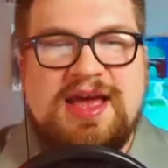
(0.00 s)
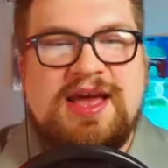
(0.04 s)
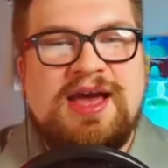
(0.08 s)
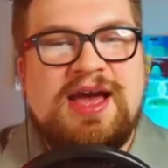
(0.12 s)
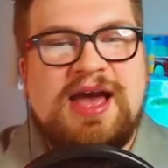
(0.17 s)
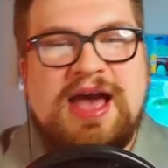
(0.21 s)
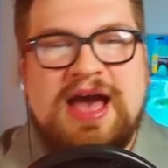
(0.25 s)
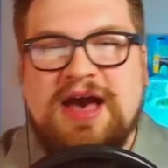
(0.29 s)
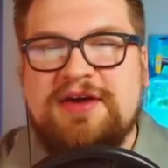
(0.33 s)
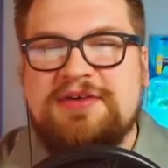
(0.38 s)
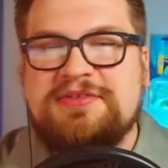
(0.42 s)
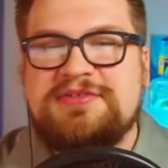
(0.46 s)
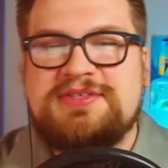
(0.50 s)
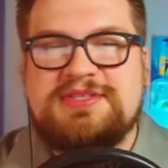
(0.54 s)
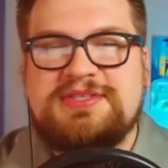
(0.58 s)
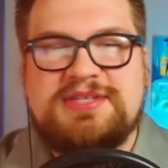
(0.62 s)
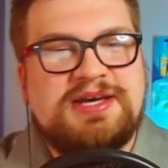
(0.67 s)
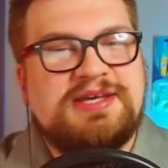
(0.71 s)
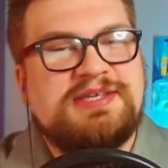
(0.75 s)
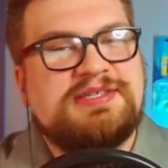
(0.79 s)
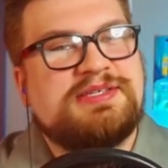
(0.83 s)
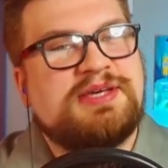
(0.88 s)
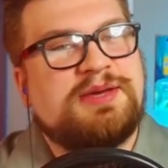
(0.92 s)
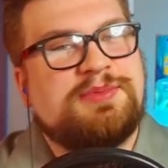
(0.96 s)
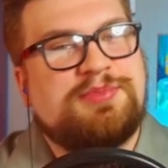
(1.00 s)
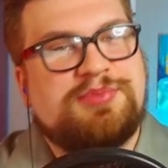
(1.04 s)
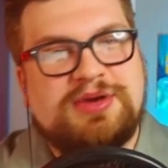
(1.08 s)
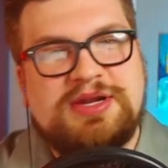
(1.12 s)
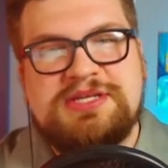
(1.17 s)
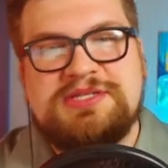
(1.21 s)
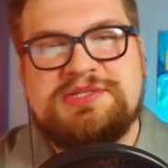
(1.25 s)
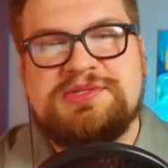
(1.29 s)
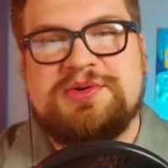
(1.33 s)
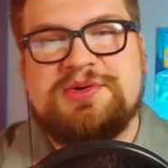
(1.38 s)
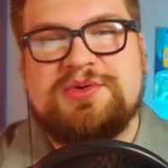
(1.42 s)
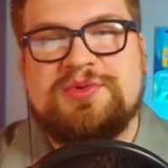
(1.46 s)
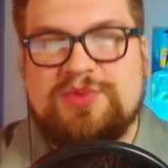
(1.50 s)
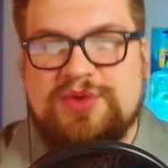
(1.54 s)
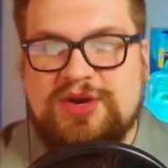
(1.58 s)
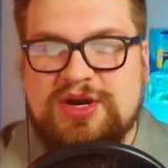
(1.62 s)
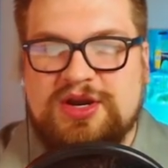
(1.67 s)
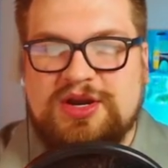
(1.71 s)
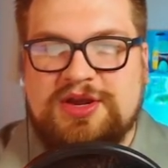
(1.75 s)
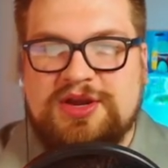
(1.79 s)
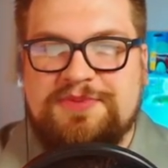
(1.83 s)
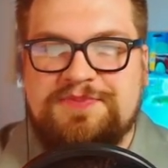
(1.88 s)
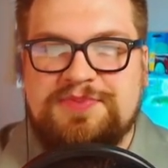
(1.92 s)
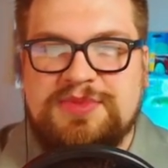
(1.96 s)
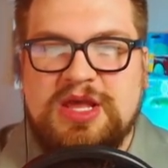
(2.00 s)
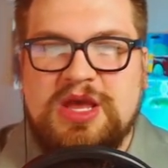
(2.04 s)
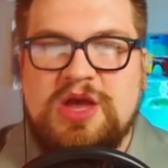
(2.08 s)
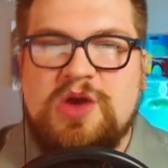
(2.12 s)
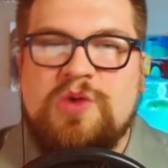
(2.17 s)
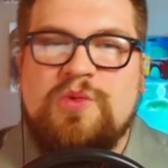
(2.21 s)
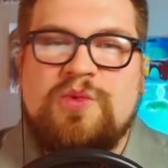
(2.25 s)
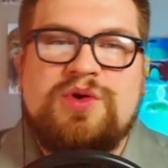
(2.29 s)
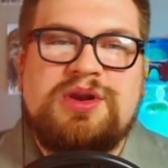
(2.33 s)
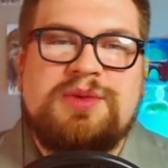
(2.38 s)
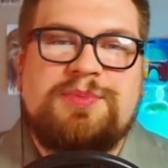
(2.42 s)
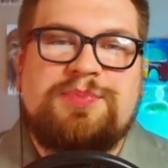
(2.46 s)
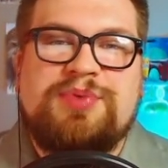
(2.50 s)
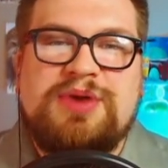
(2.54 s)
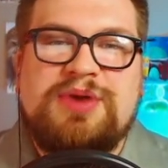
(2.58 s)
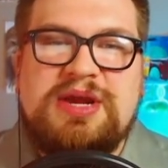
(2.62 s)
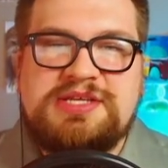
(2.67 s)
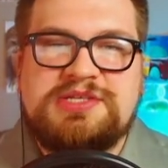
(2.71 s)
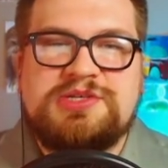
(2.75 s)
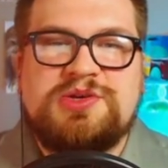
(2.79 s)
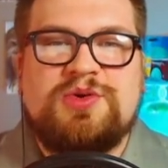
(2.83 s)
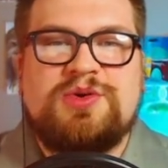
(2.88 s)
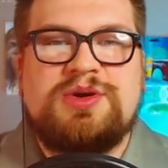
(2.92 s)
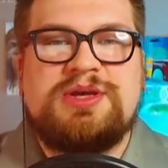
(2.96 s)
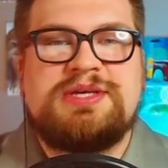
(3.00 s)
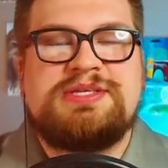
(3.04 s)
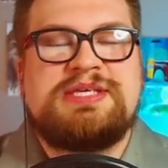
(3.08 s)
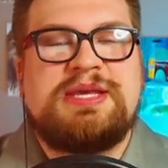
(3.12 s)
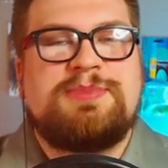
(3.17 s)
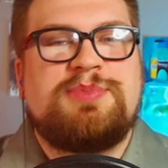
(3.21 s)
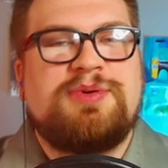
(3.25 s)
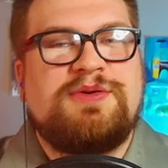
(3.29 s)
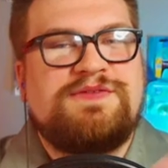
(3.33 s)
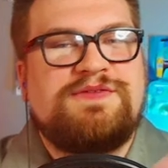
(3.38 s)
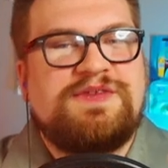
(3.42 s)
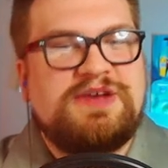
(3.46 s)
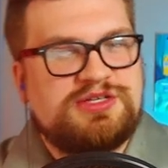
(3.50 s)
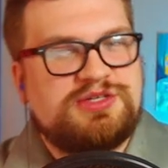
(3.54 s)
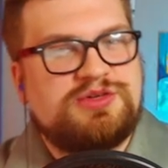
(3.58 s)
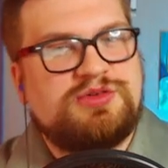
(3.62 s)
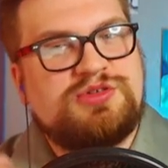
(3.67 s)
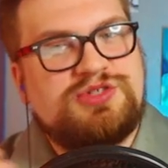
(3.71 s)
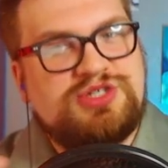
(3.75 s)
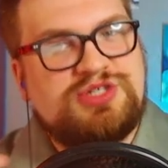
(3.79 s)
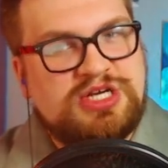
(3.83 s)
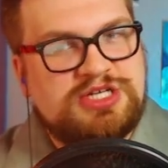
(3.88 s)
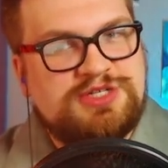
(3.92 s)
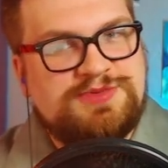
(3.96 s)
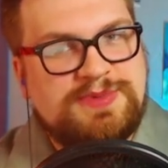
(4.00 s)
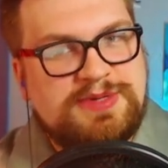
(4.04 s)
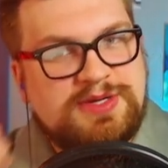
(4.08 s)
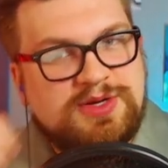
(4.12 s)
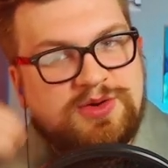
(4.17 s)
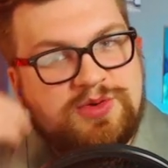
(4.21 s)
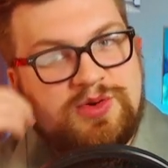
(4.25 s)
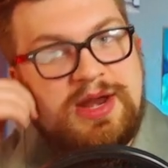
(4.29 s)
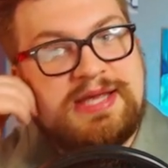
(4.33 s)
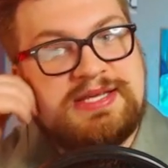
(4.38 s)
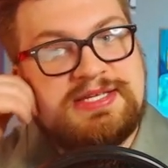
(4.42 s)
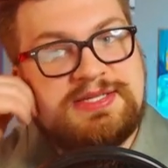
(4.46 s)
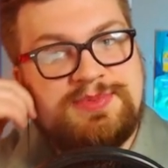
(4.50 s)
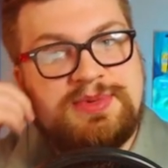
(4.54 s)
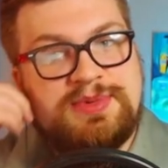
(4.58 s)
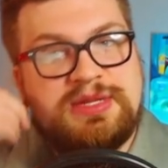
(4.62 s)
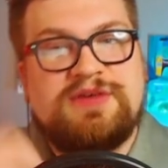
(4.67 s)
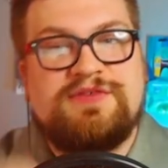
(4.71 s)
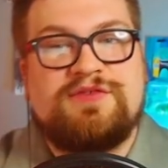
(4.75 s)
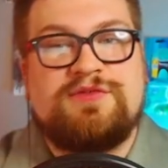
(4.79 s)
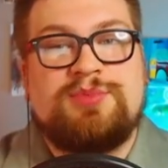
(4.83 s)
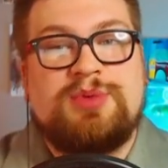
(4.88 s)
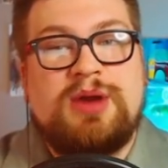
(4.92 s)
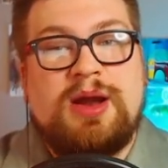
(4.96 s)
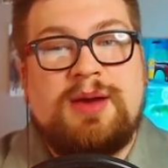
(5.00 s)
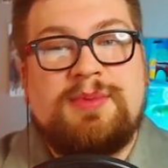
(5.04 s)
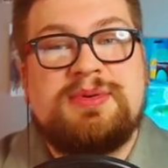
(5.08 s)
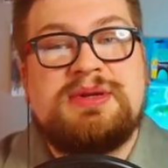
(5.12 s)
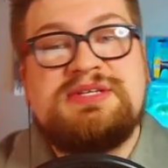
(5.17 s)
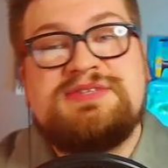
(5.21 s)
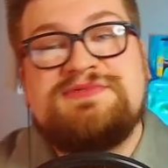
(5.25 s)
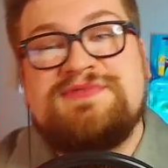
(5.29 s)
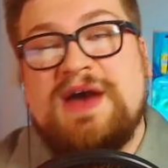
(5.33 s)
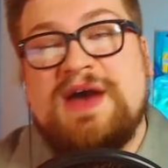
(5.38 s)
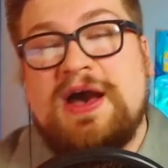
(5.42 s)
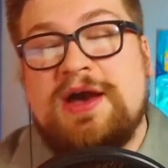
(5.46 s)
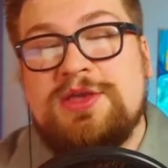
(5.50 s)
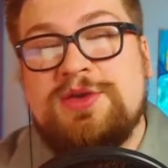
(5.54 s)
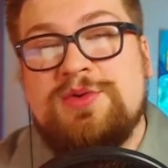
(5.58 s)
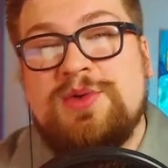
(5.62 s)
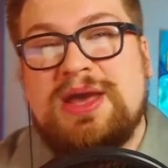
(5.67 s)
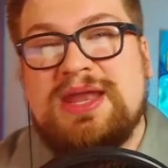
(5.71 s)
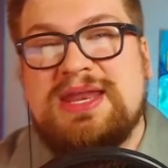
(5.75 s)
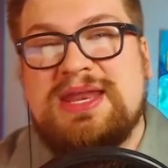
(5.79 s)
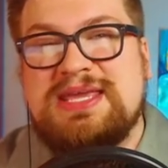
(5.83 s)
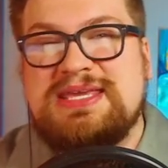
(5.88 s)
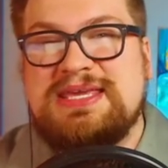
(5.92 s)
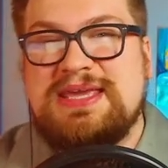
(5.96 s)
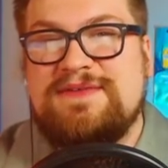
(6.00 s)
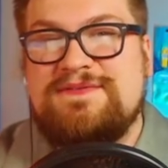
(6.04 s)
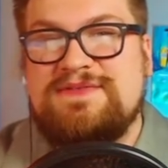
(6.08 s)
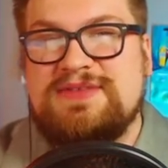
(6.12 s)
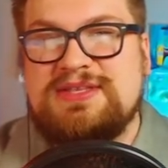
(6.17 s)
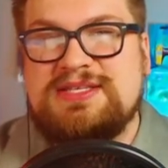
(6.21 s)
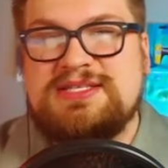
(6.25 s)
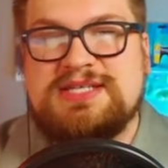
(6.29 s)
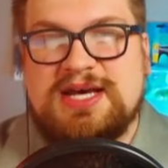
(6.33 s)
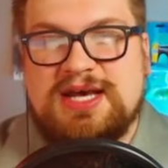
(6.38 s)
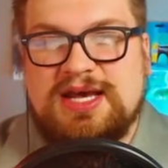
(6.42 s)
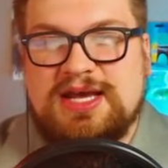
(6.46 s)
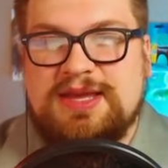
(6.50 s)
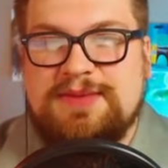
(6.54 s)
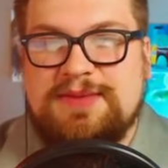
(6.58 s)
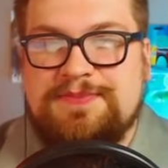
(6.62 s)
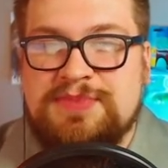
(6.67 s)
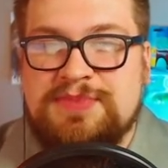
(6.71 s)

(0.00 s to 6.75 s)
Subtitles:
How does appraisal work? Well, an appraisal is a professional judgment or estimate of a property's value at a given time.